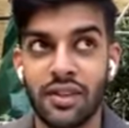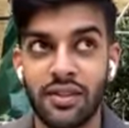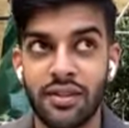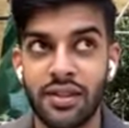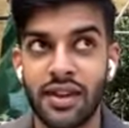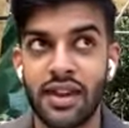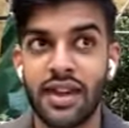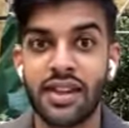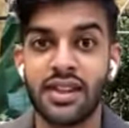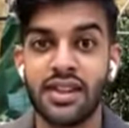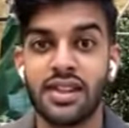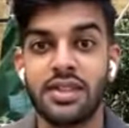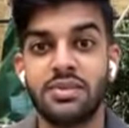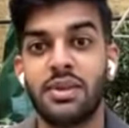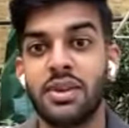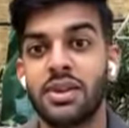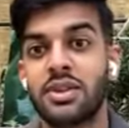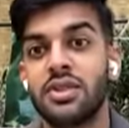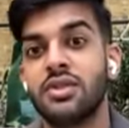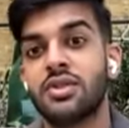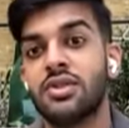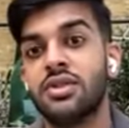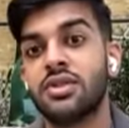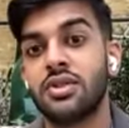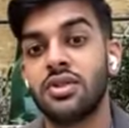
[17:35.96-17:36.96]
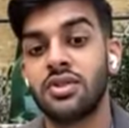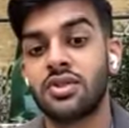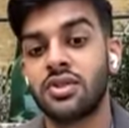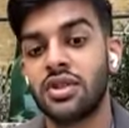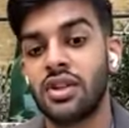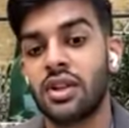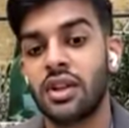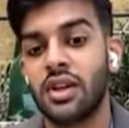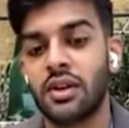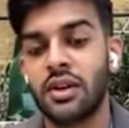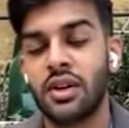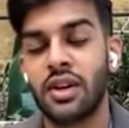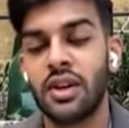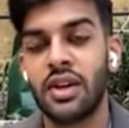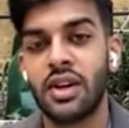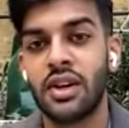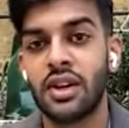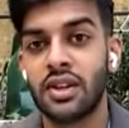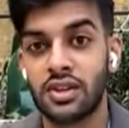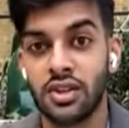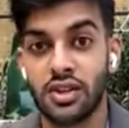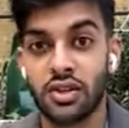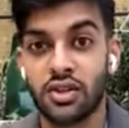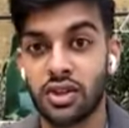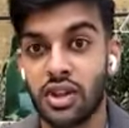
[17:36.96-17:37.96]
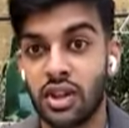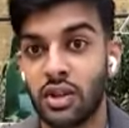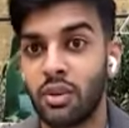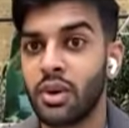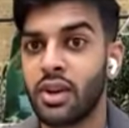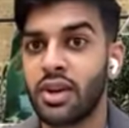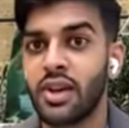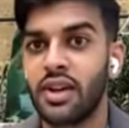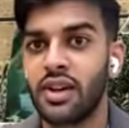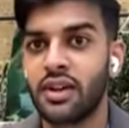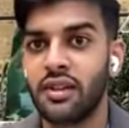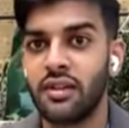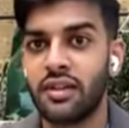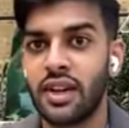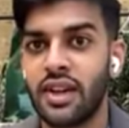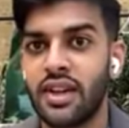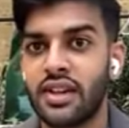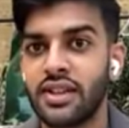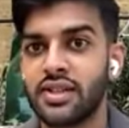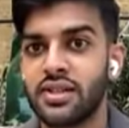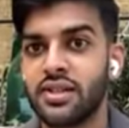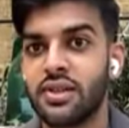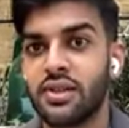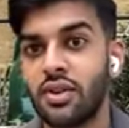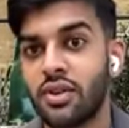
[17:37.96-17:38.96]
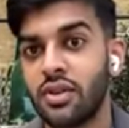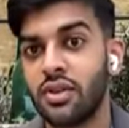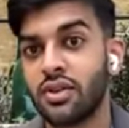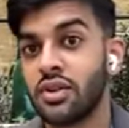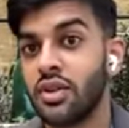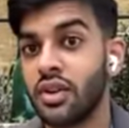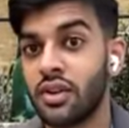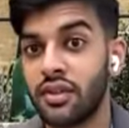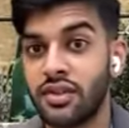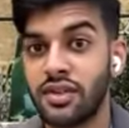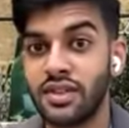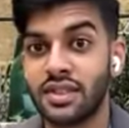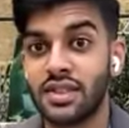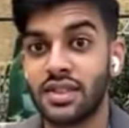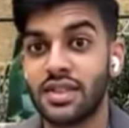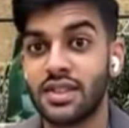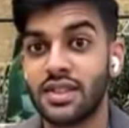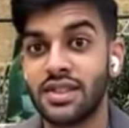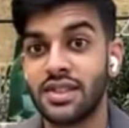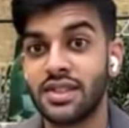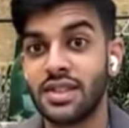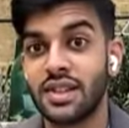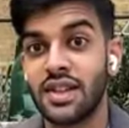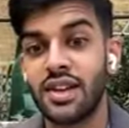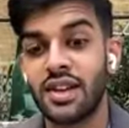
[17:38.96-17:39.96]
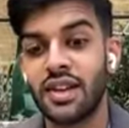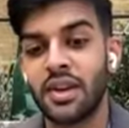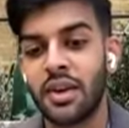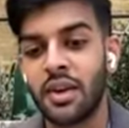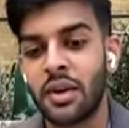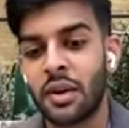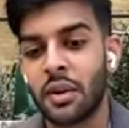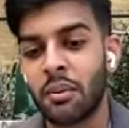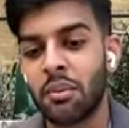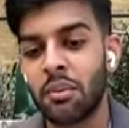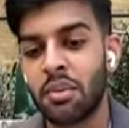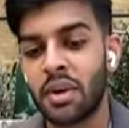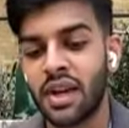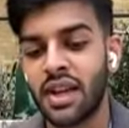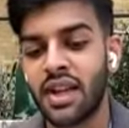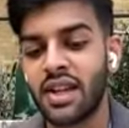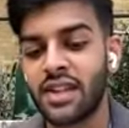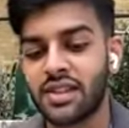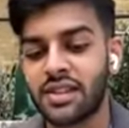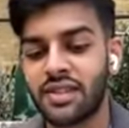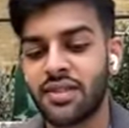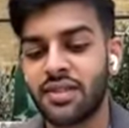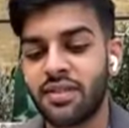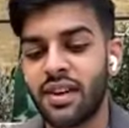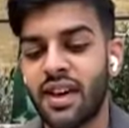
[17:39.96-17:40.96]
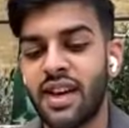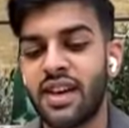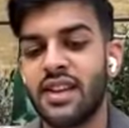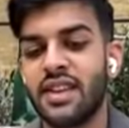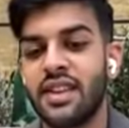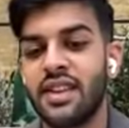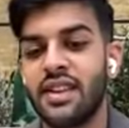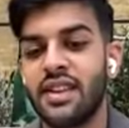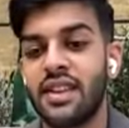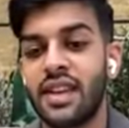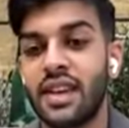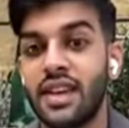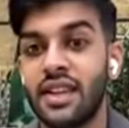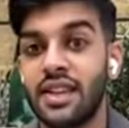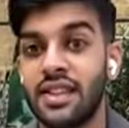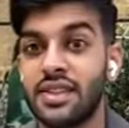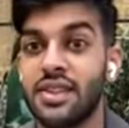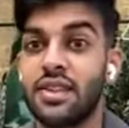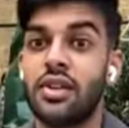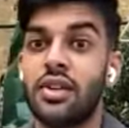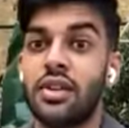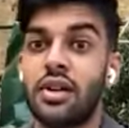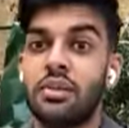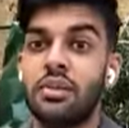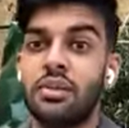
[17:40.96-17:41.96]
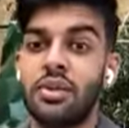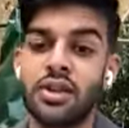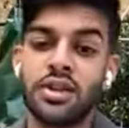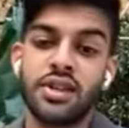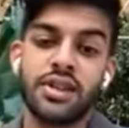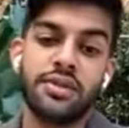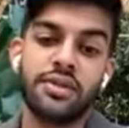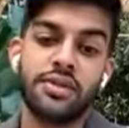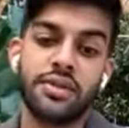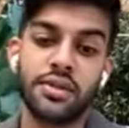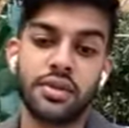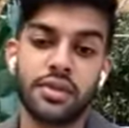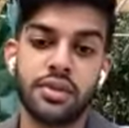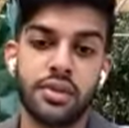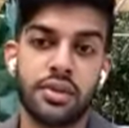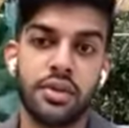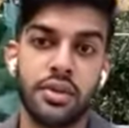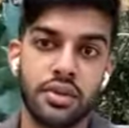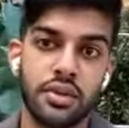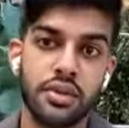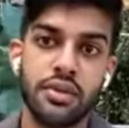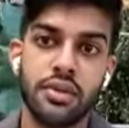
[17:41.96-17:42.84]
find this by going to social networking events, going to conferences. But I find it that it is a lot more difficult to do.